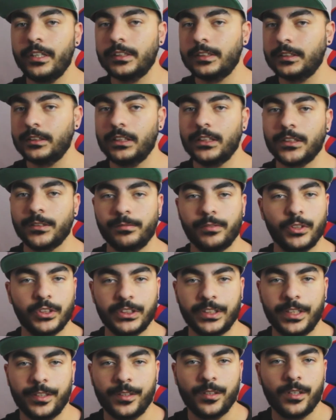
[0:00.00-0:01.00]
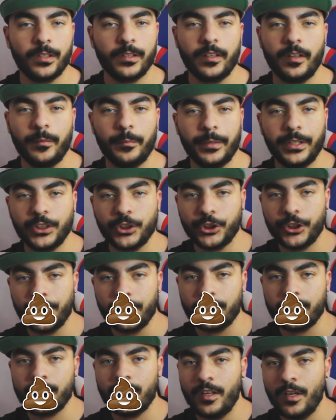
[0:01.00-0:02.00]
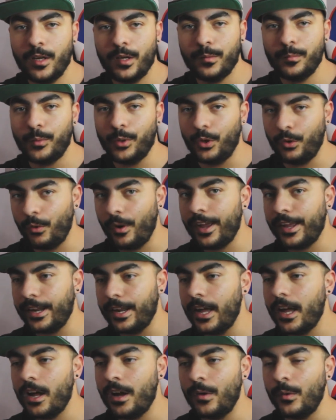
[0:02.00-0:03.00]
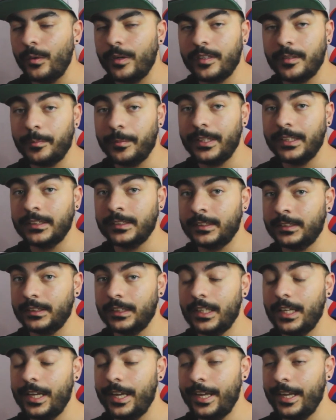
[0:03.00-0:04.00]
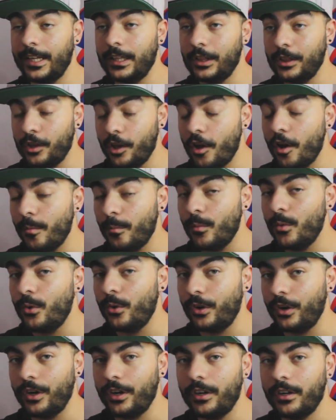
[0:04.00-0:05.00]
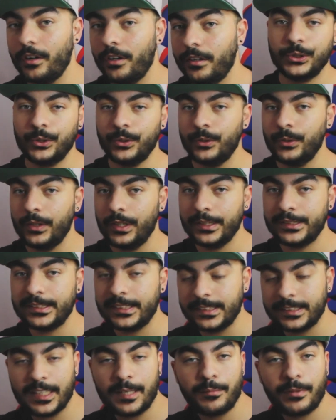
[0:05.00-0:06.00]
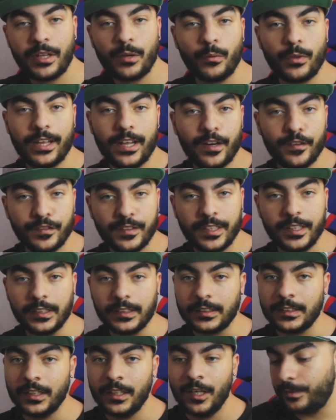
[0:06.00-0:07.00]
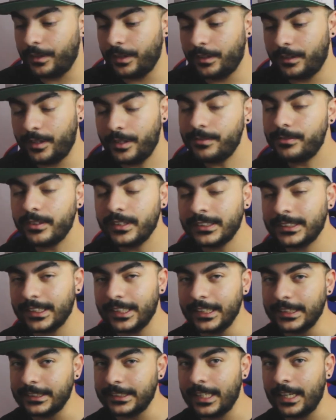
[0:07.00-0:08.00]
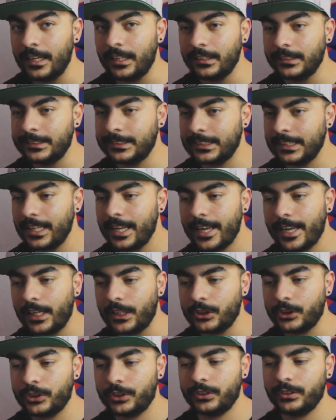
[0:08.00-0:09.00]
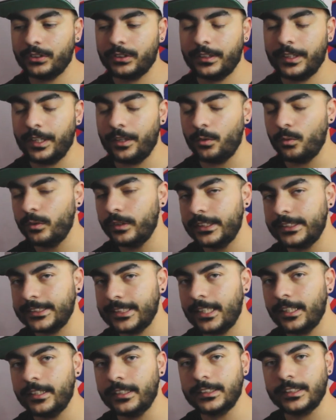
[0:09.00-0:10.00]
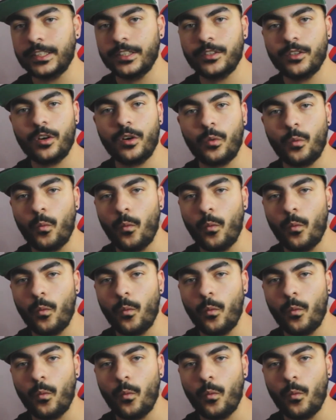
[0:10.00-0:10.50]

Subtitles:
his first guitar didn't mean shit, but right now it means a lot more. So it's the same thing with NFTs. The difference is that Slash can only sell his guitar